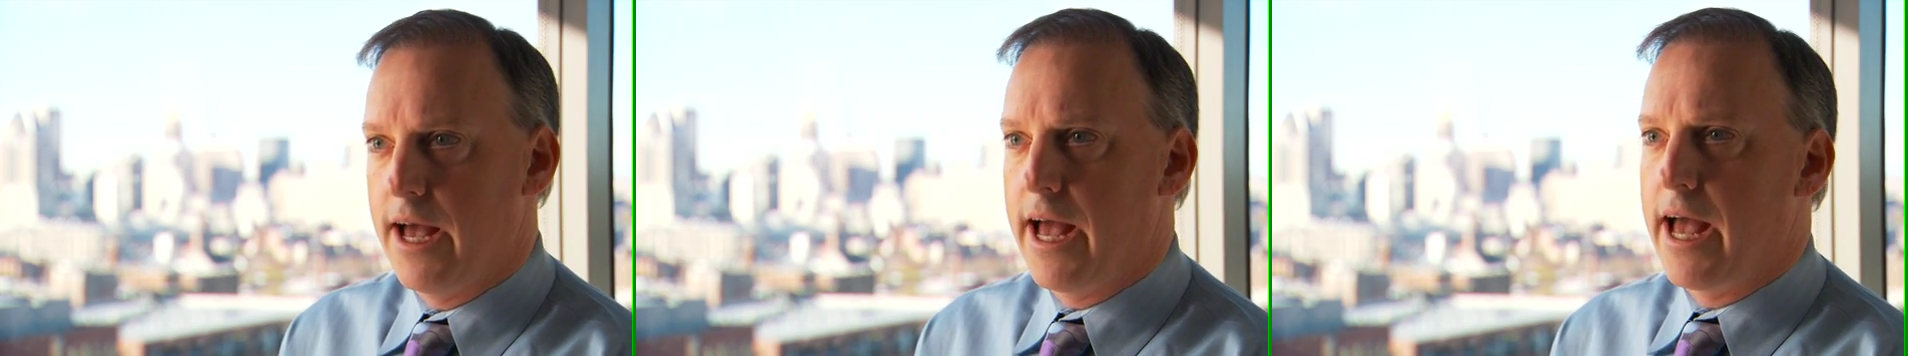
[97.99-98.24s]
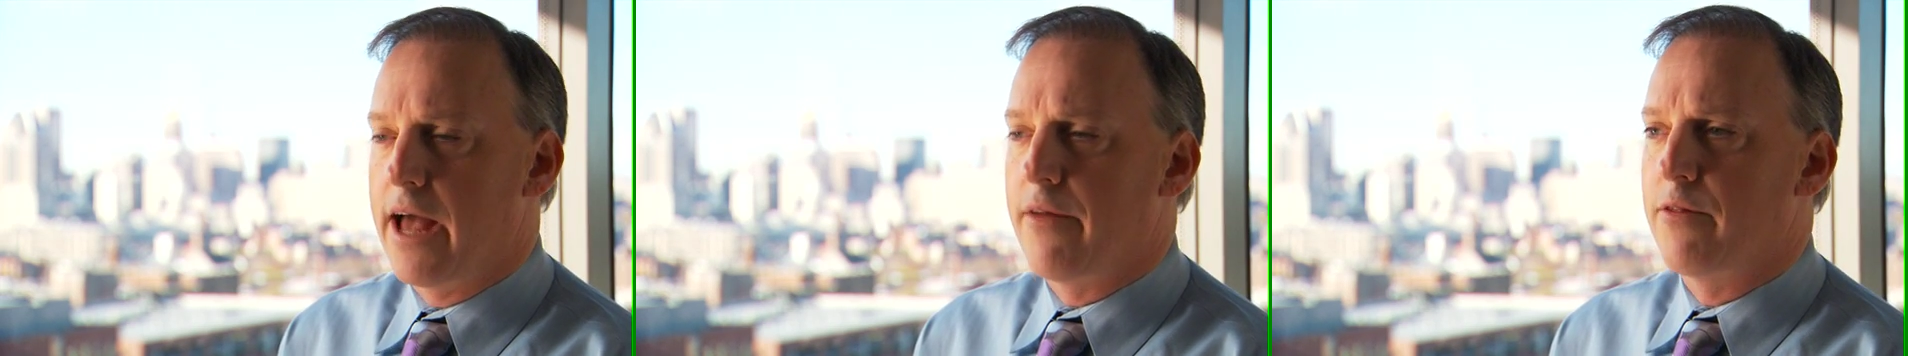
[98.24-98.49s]

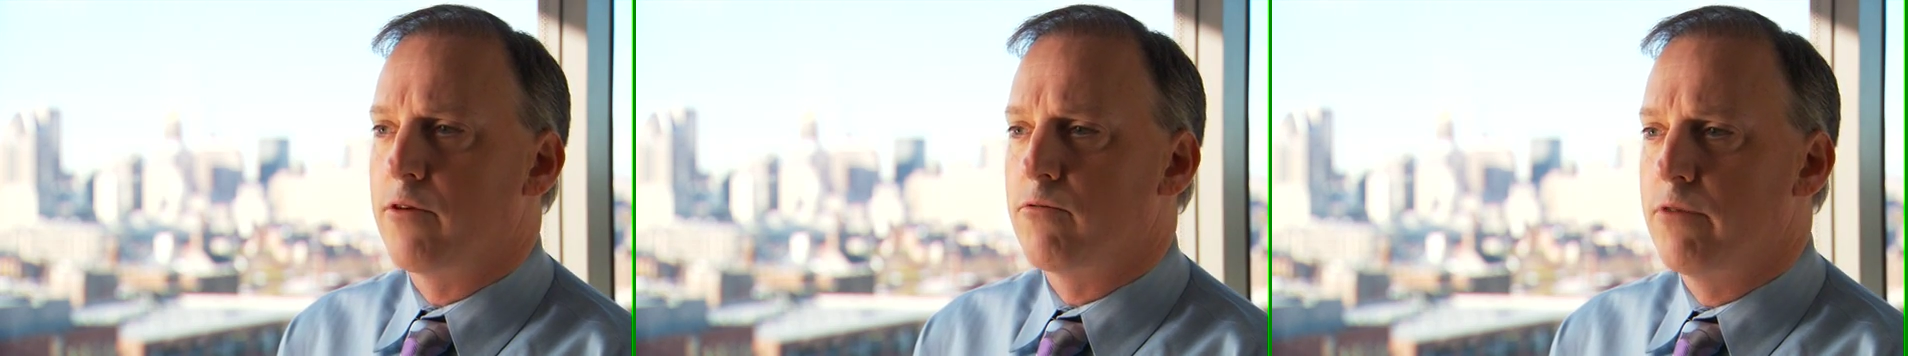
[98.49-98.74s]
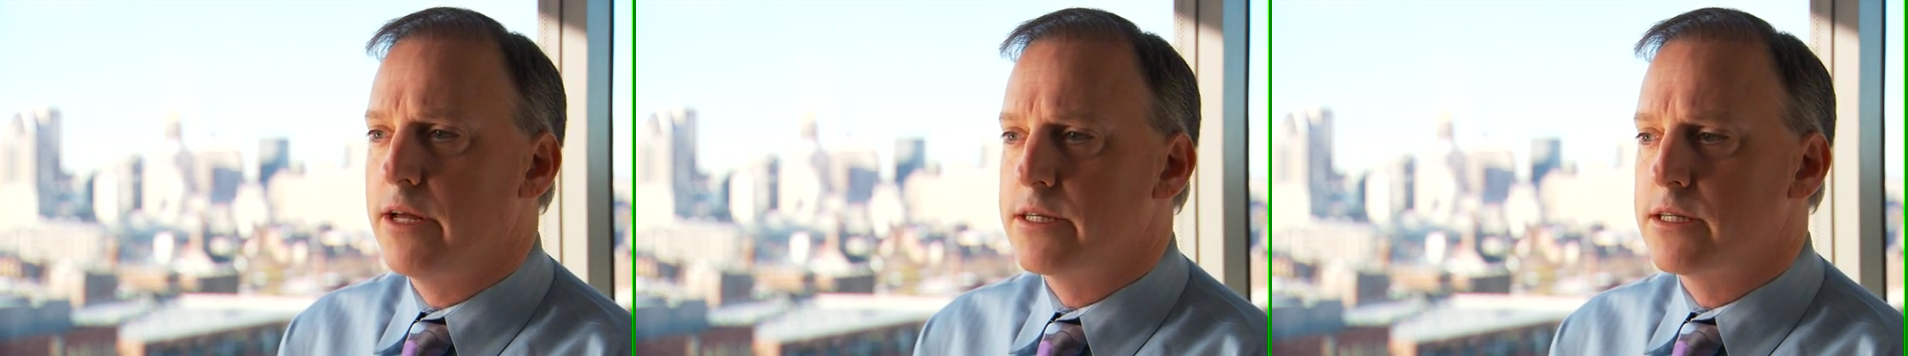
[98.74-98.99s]
And the
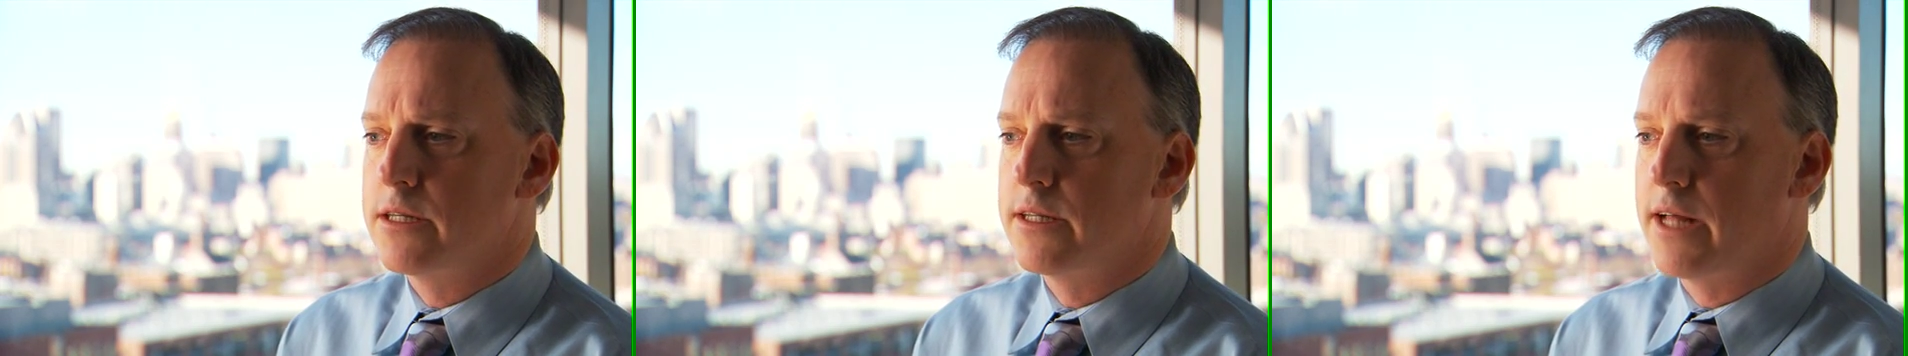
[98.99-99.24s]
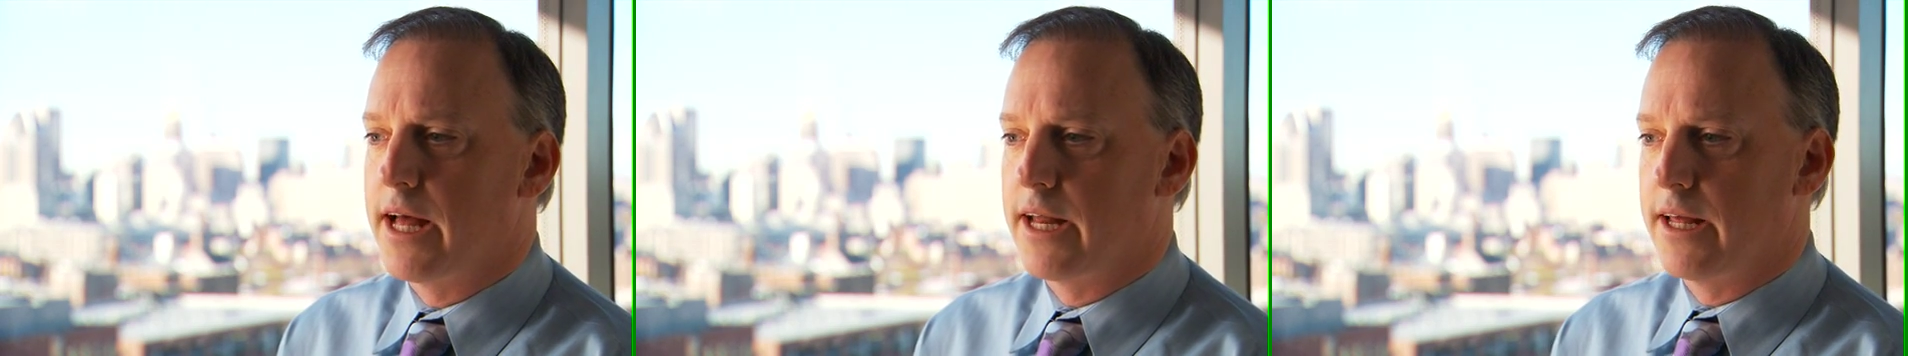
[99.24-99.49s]
reason
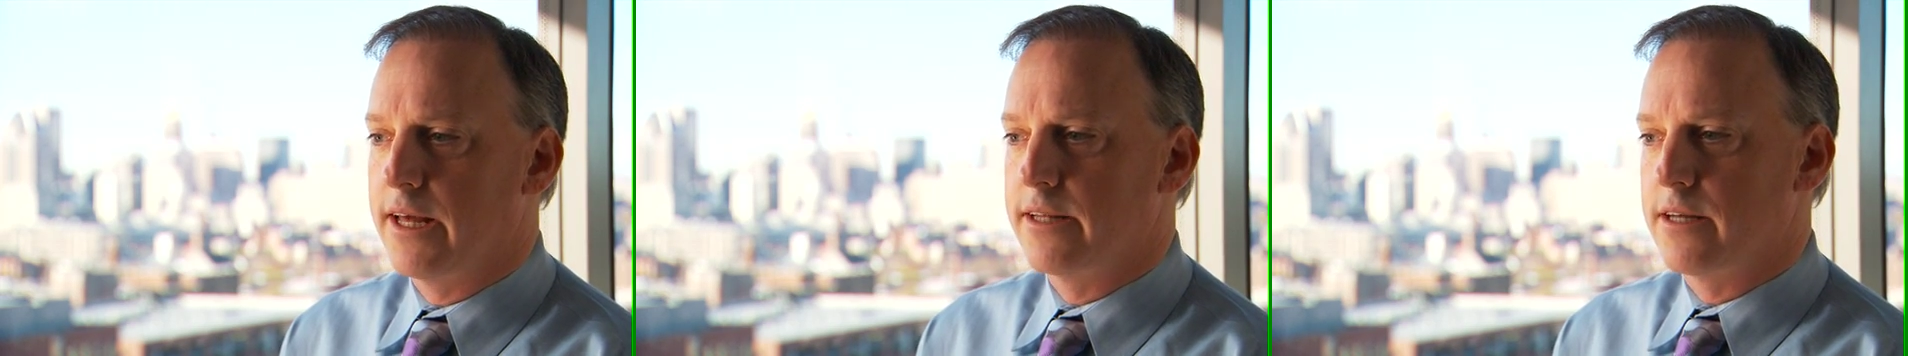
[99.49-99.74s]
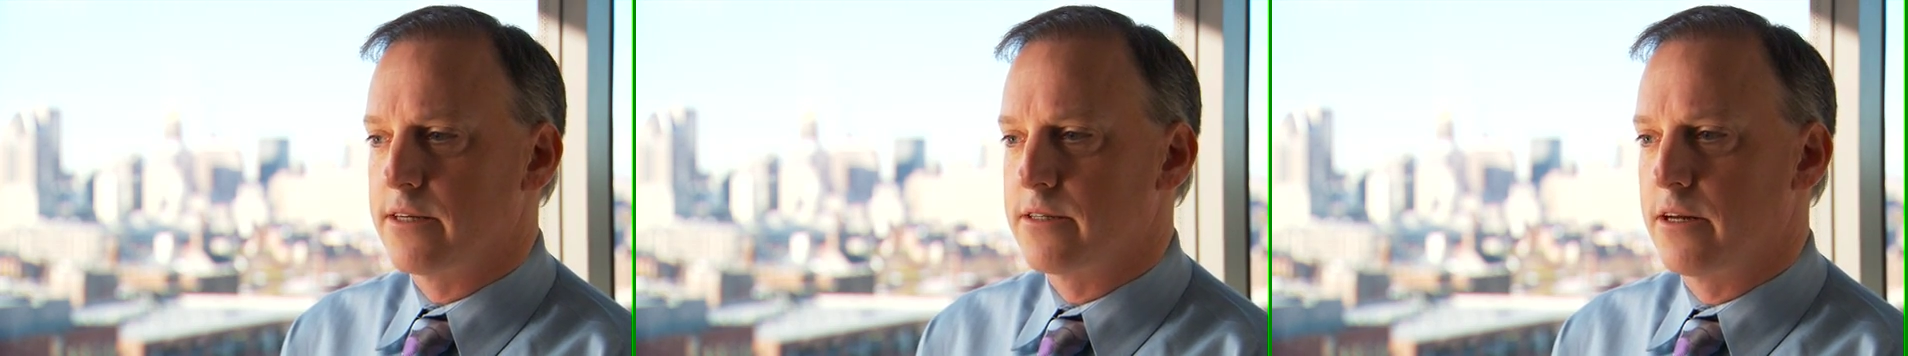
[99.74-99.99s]
that it
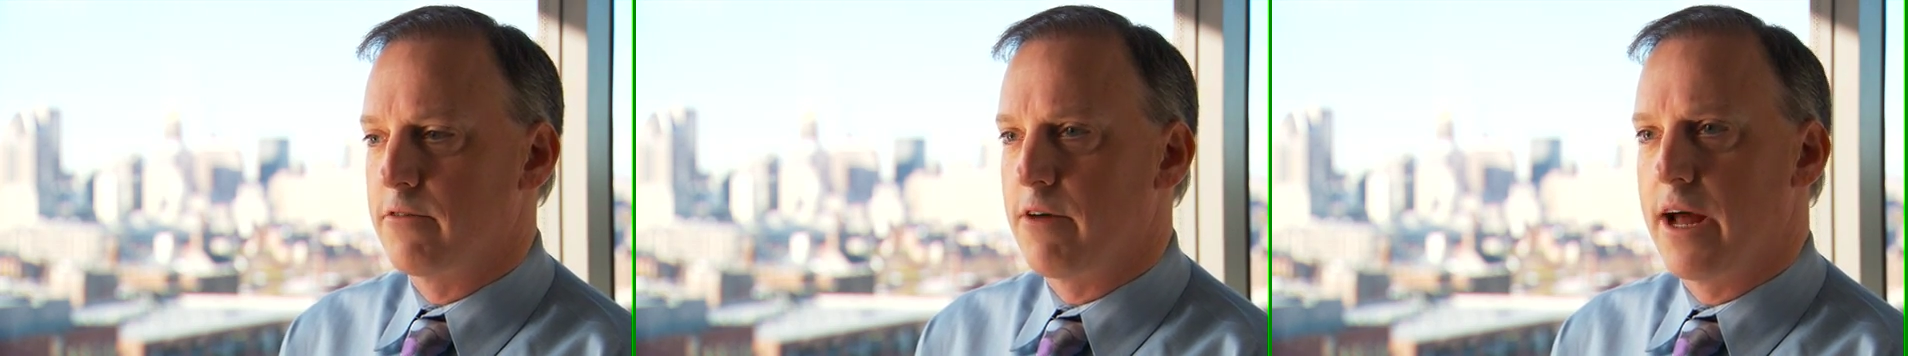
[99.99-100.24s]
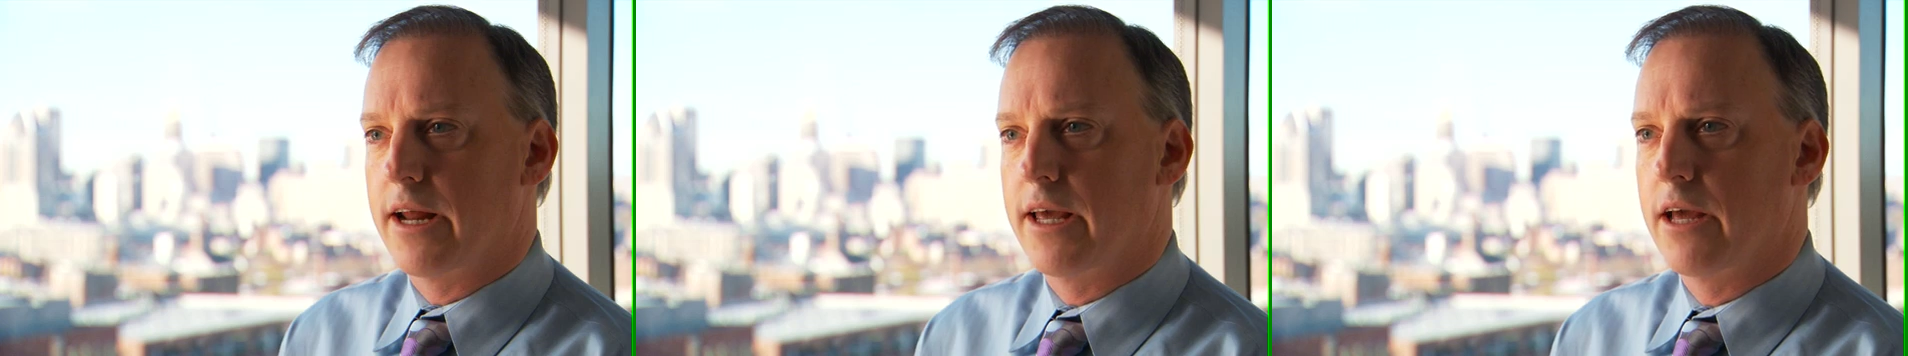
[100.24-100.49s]
doesn't
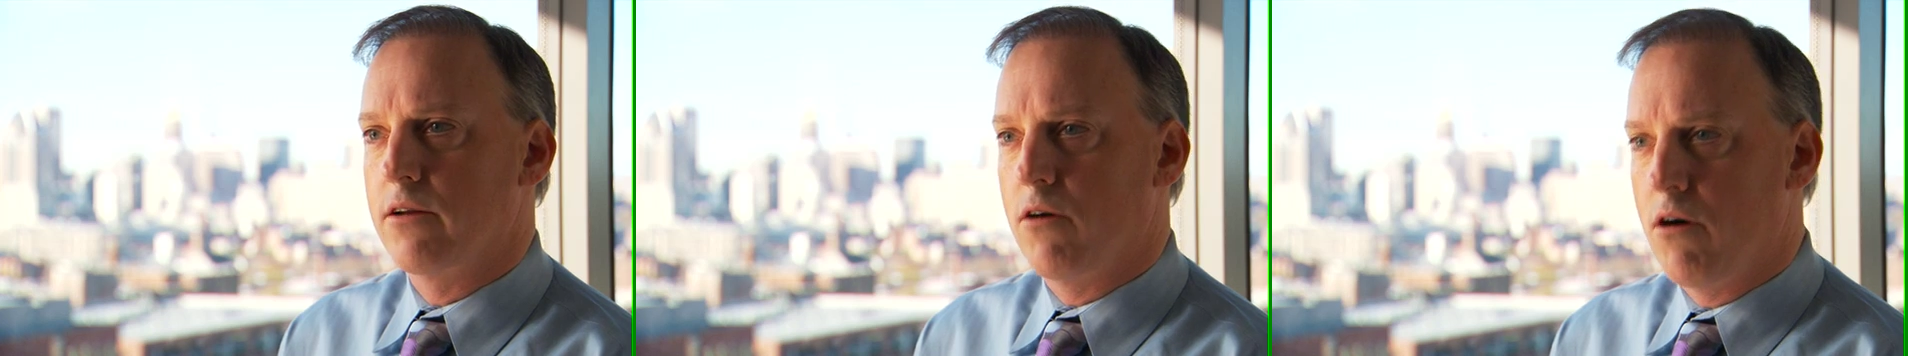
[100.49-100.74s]
eradicate